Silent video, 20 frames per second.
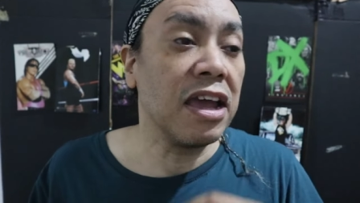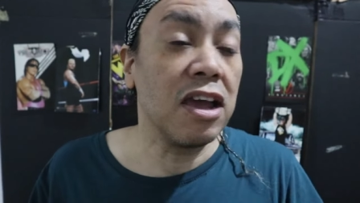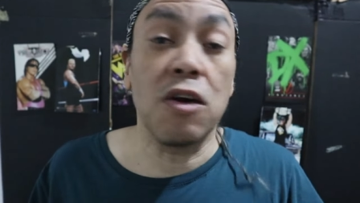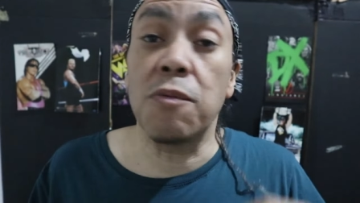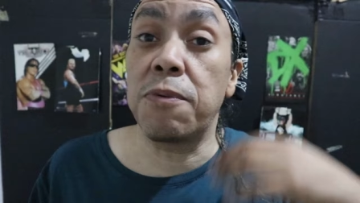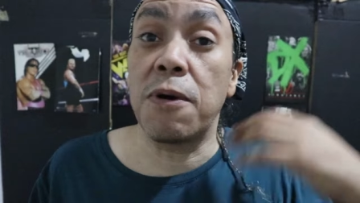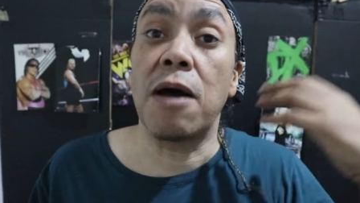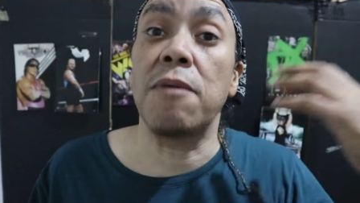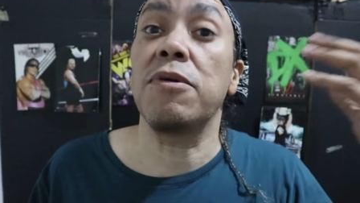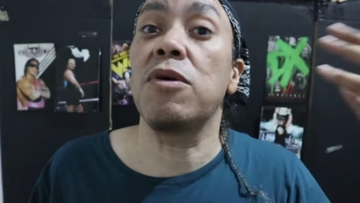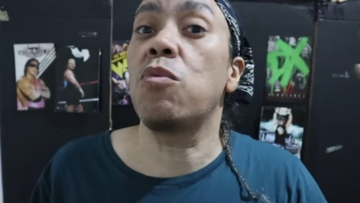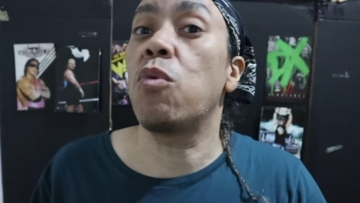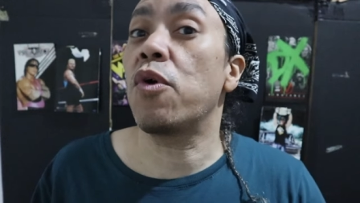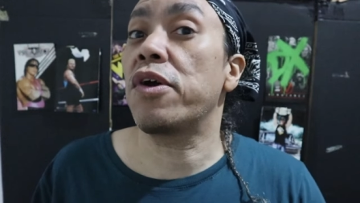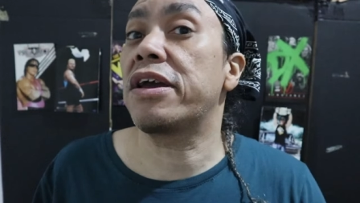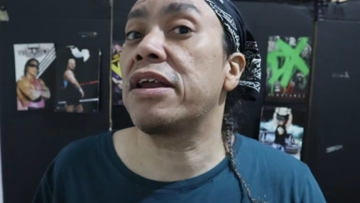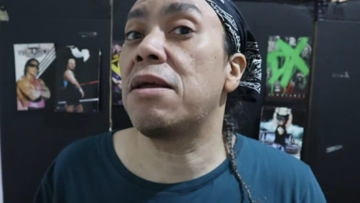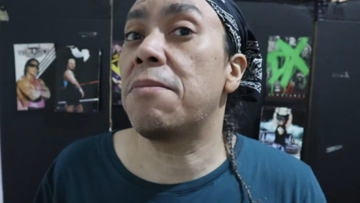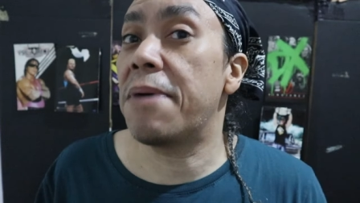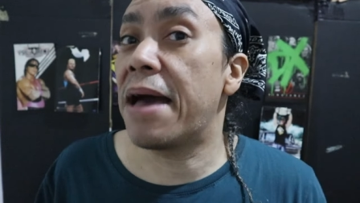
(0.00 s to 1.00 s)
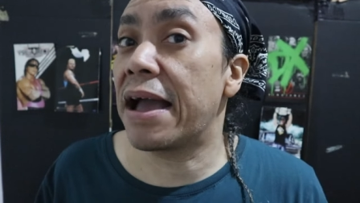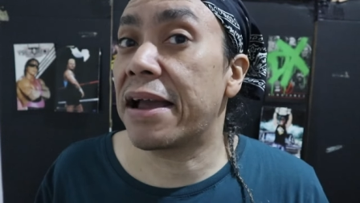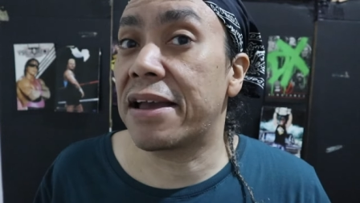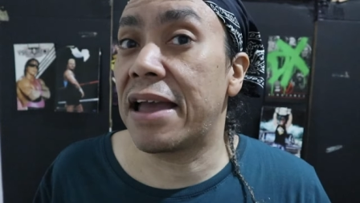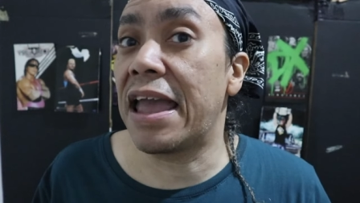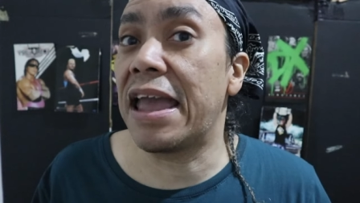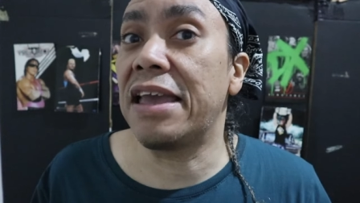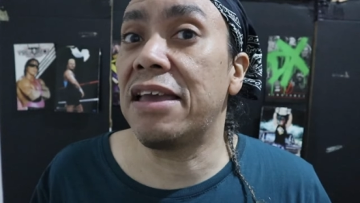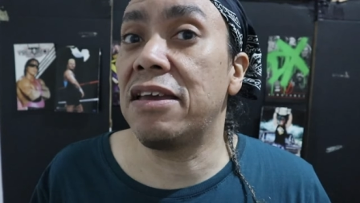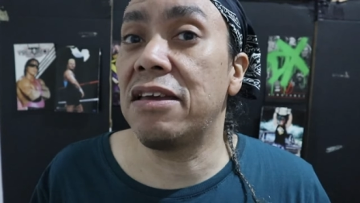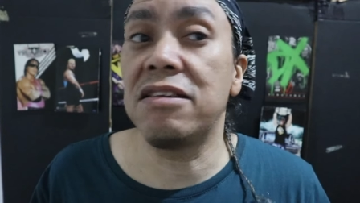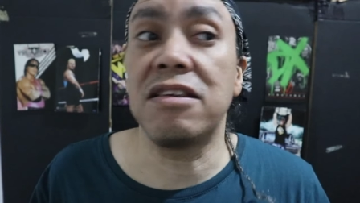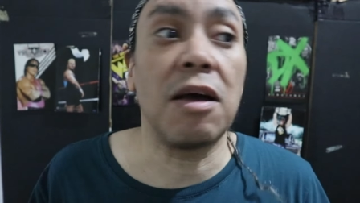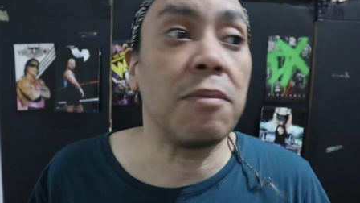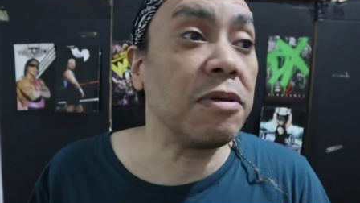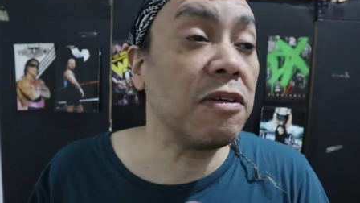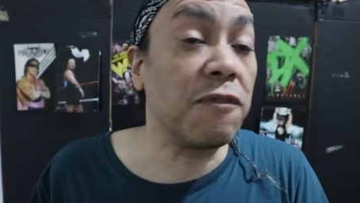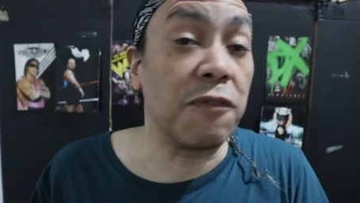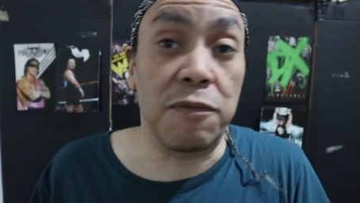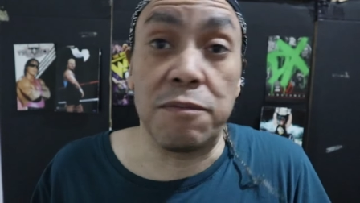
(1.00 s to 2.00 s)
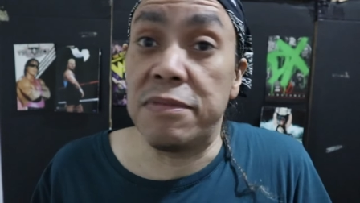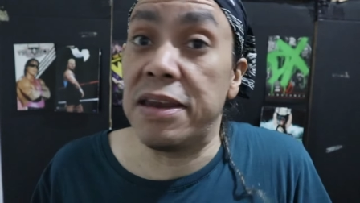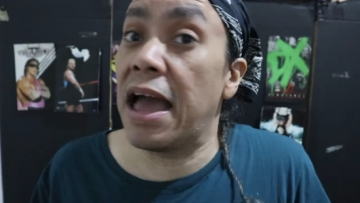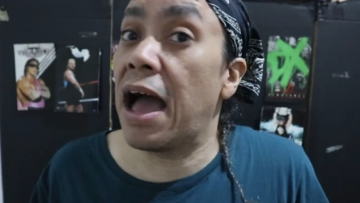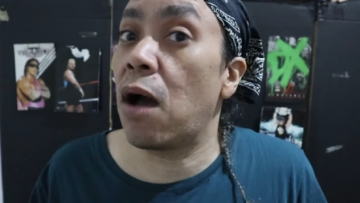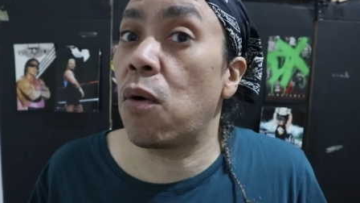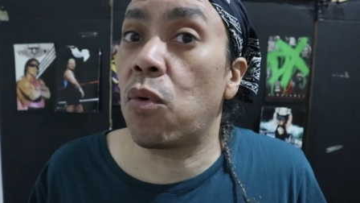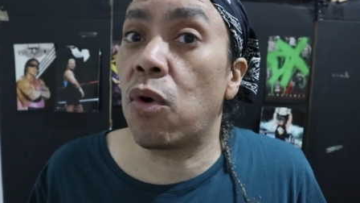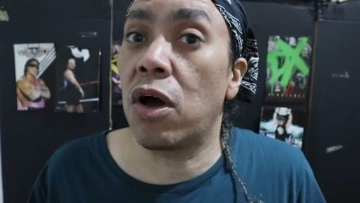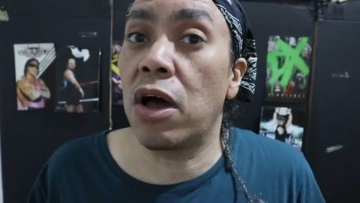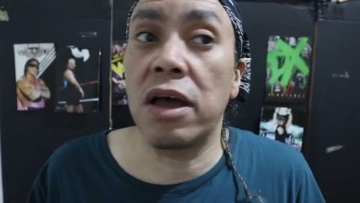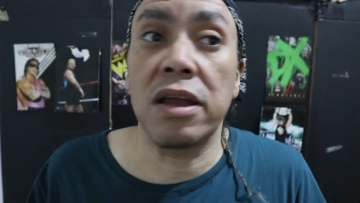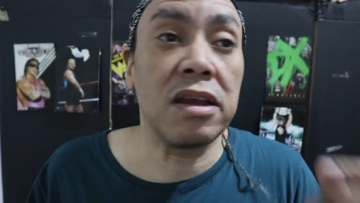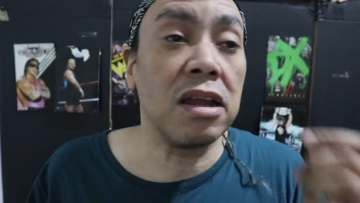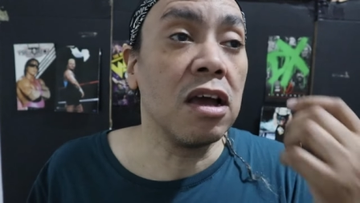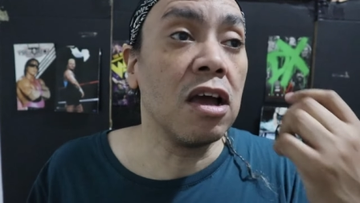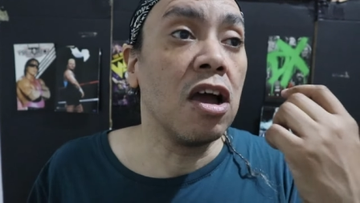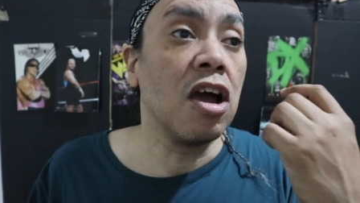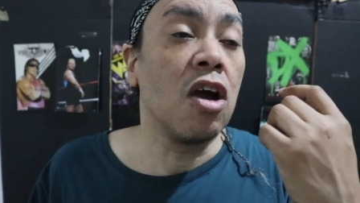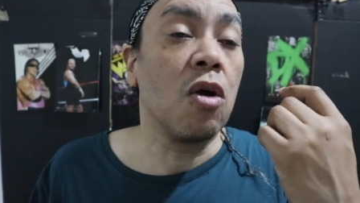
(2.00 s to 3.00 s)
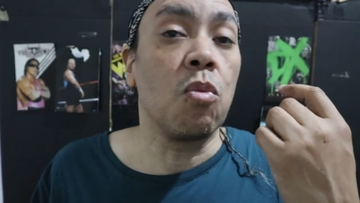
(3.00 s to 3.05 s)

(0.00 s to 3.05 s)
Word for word: He'll probably work in the back of AEW from now on,